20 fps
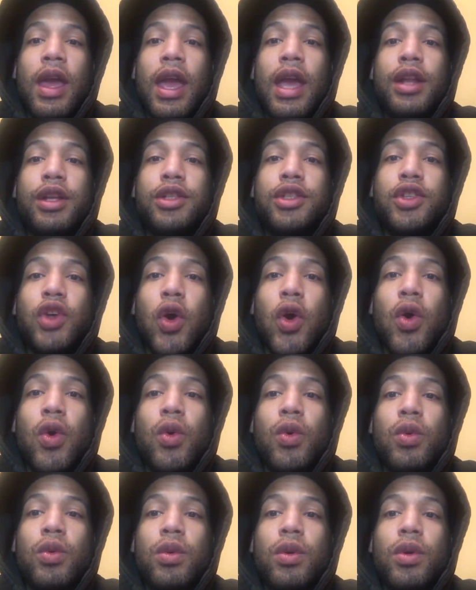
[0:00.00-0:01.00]
And
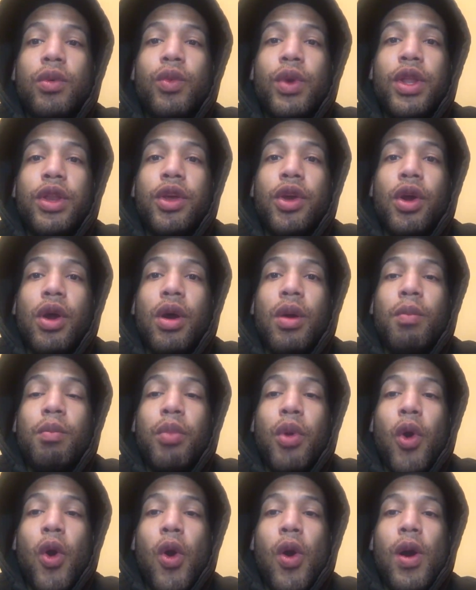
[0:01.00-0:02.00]
so when you're a
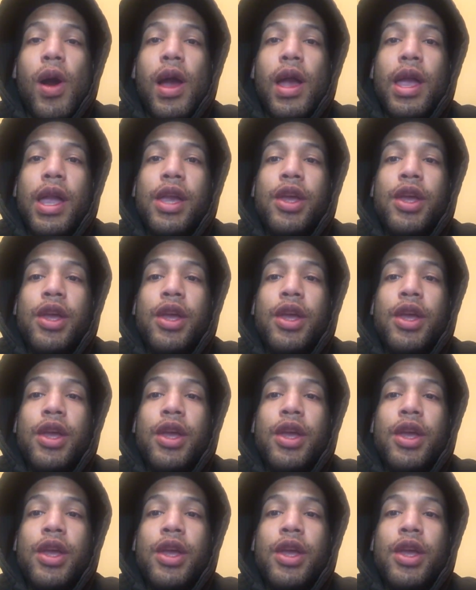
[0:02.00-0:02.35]
boy,